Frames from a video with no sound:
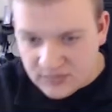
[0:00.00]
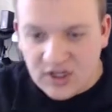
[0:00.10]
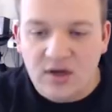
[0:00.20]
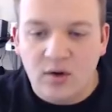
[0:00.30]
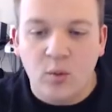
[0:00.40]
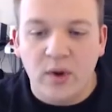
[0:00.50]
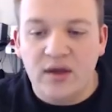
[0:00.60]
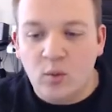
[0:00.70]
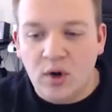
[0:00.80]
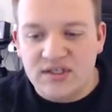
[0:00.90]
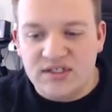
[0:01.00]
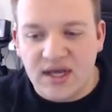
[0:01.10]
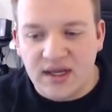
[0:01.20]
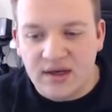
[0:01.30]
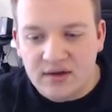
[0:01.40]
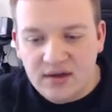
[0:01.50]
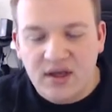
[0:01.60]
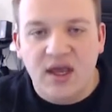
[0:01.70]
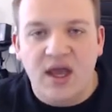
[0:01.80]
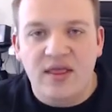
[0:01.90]
Wait 1 second
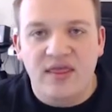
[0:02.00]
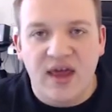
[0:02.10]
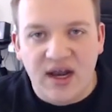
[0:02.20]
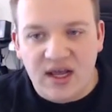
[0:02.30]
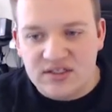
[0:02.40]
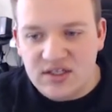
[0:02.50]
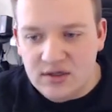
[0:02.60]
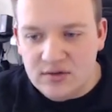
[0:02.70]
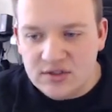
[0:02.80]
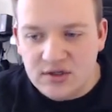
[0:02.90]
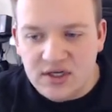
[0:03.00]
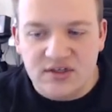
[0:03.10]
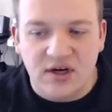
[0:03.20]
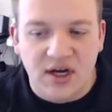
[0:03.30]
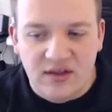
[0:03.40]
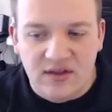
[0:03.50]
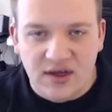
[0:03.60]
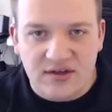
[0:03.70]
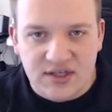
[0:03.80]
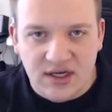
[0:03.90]
and then ask the user, is there anything else I can